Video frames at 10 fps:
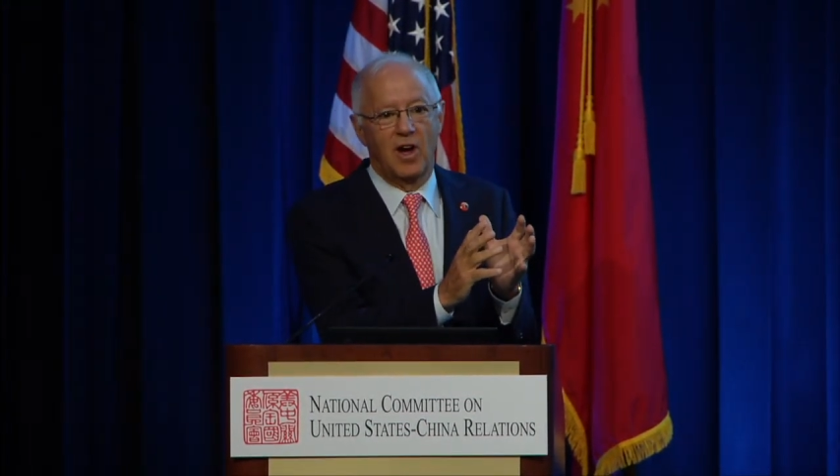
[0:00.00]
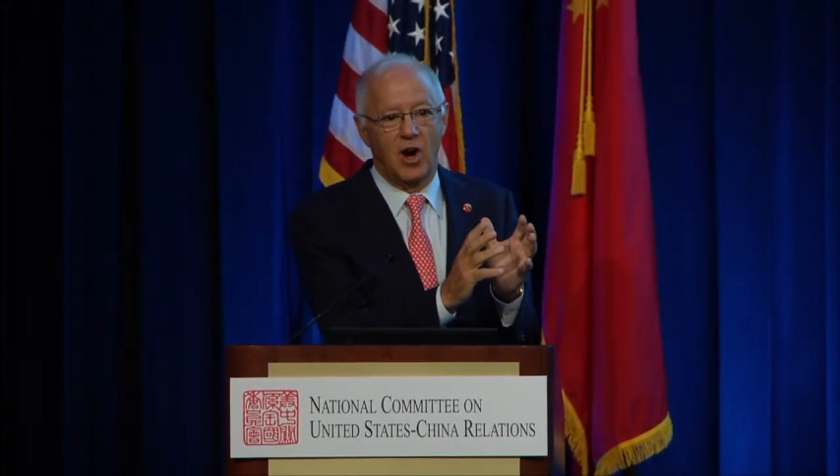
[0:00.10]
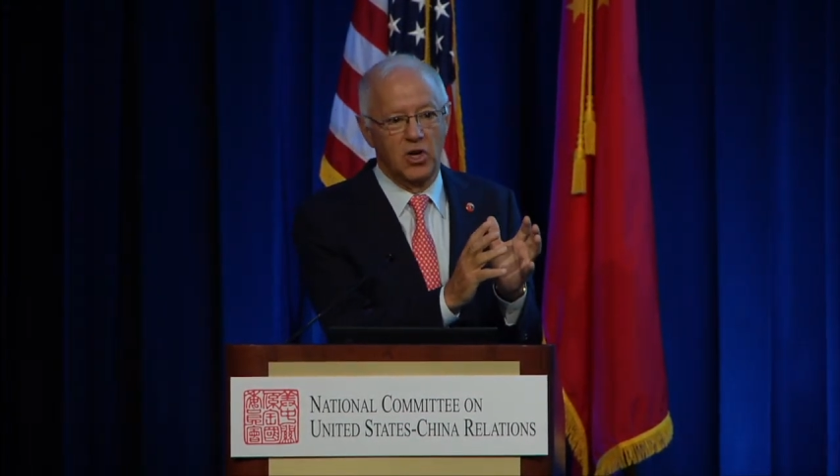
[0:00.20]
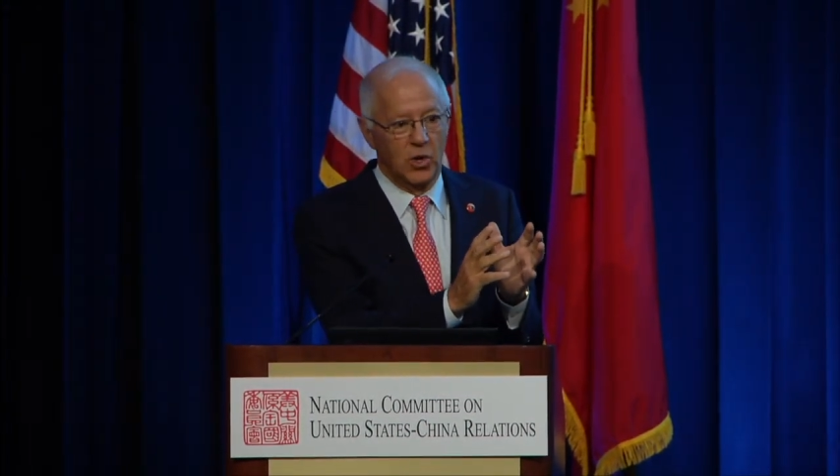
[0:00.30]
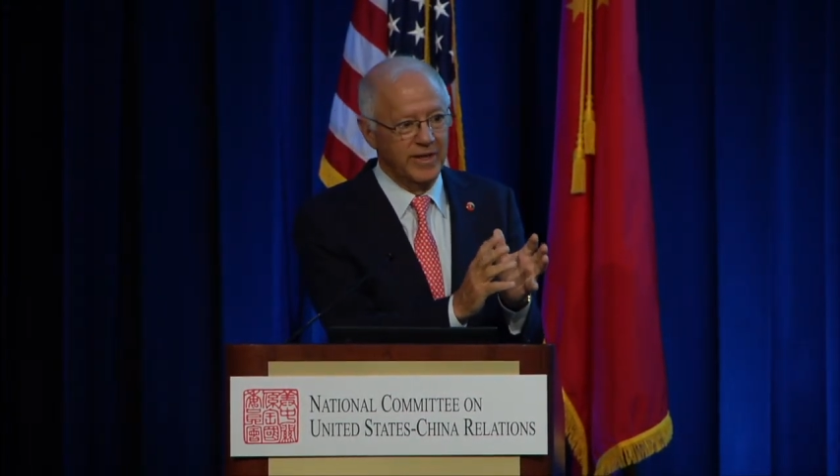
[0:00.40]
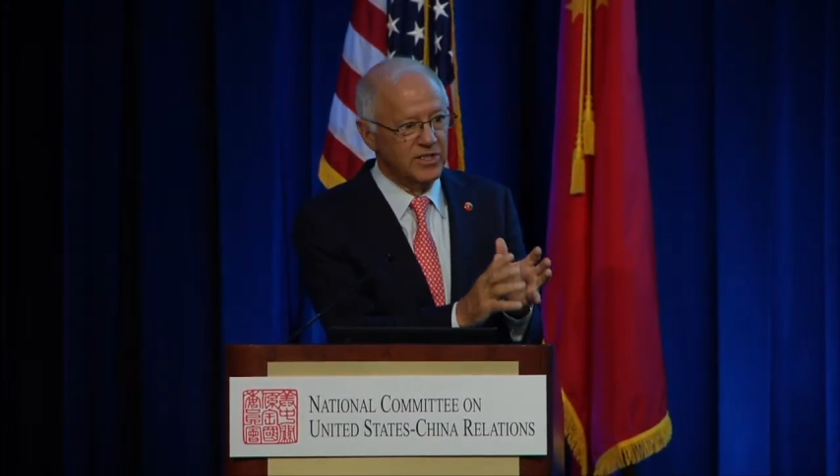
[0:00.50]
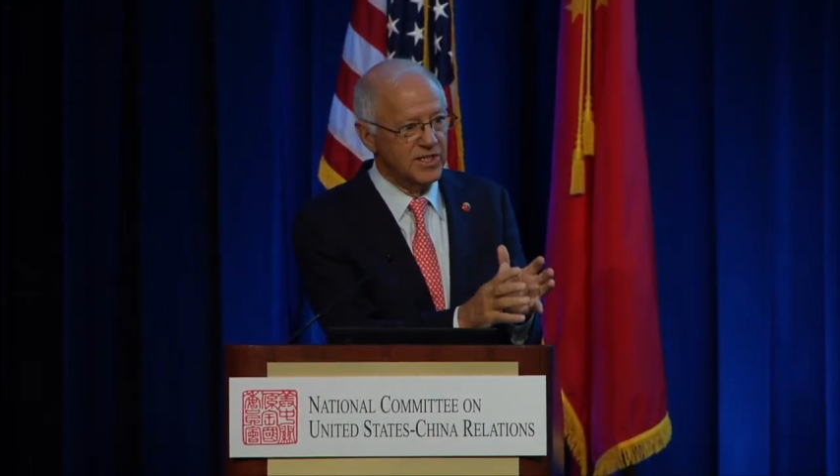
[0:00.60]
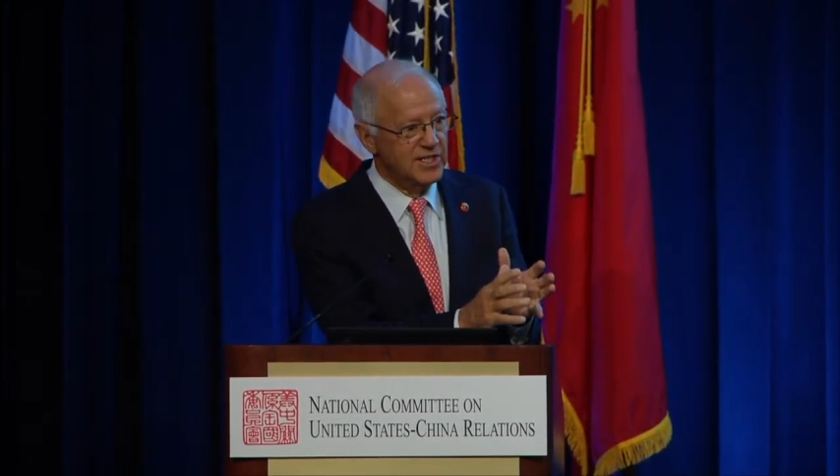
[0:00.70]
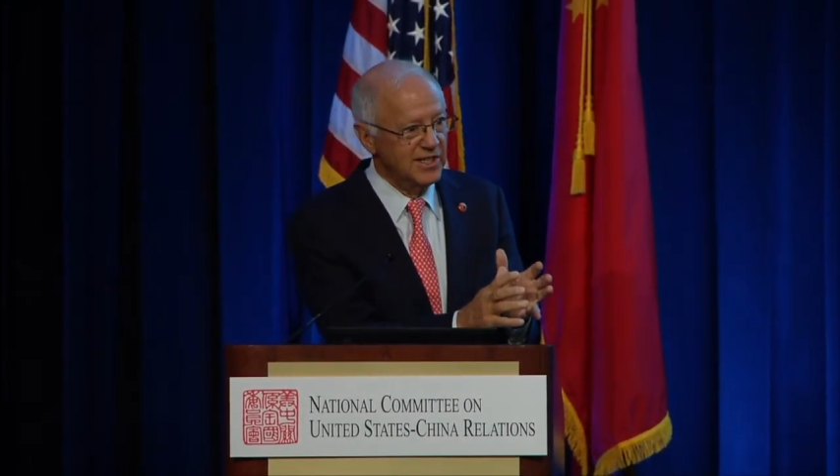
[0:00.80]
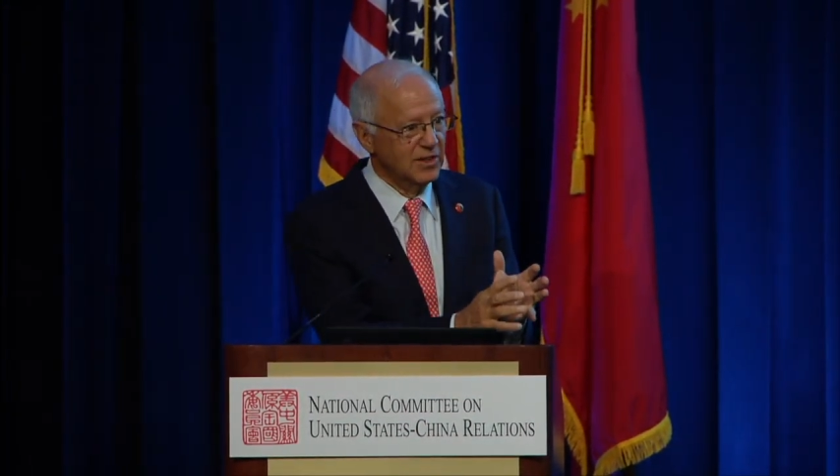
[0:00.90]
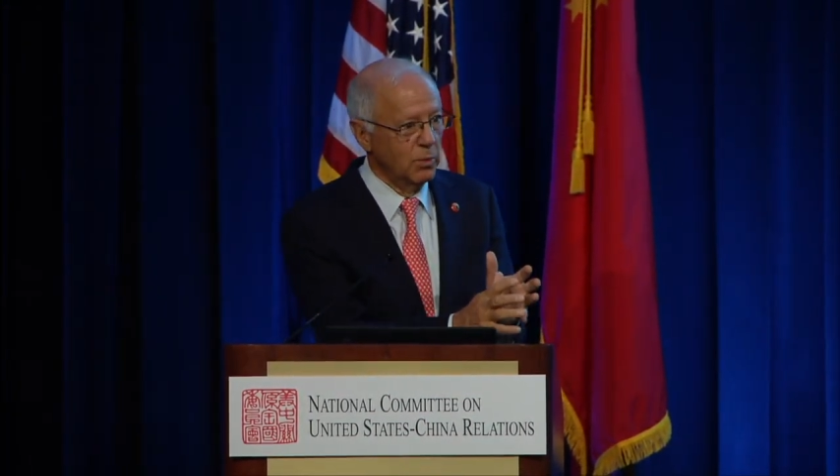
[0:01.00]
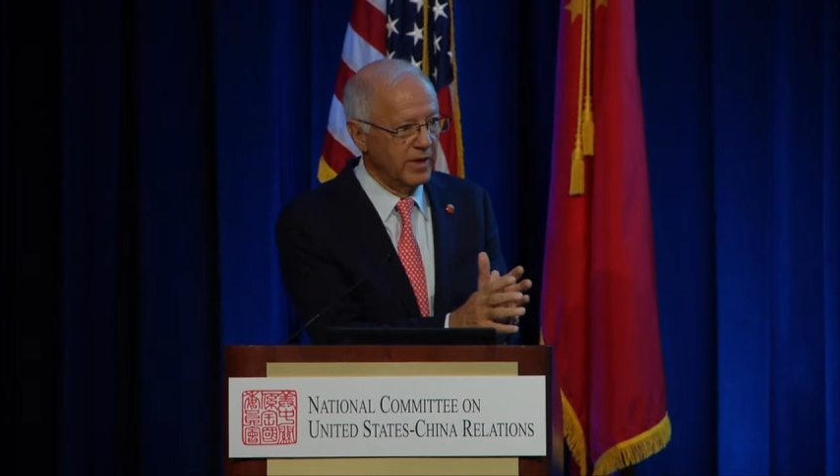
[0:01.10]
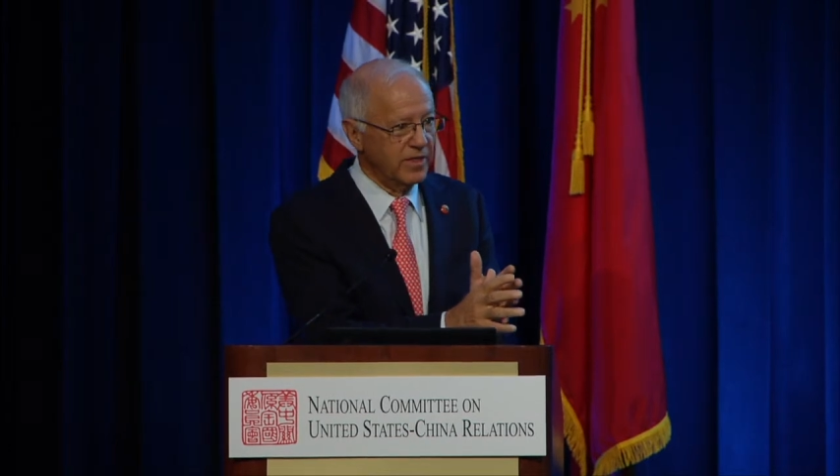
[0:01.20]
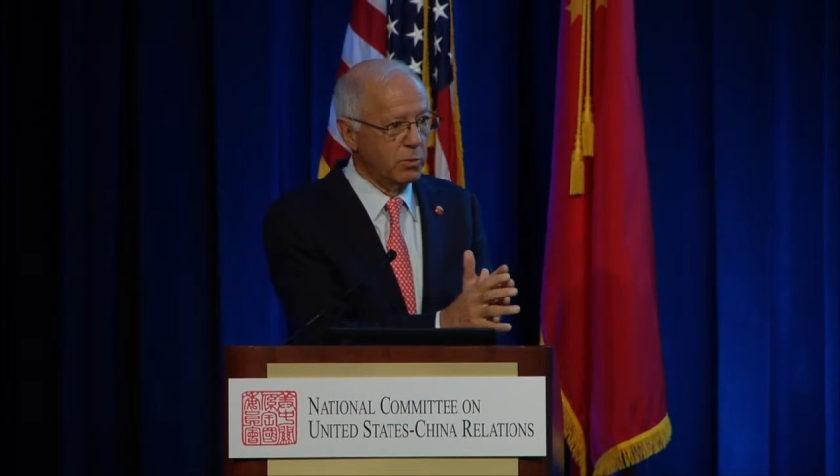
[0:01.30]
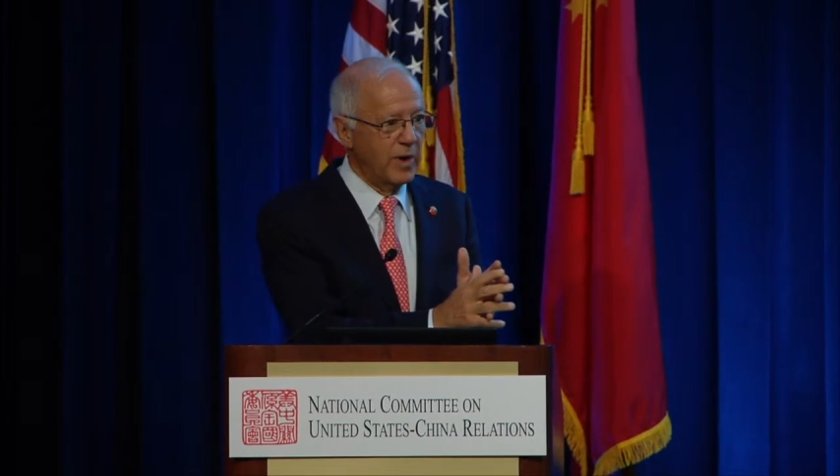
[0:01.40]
are going to deal with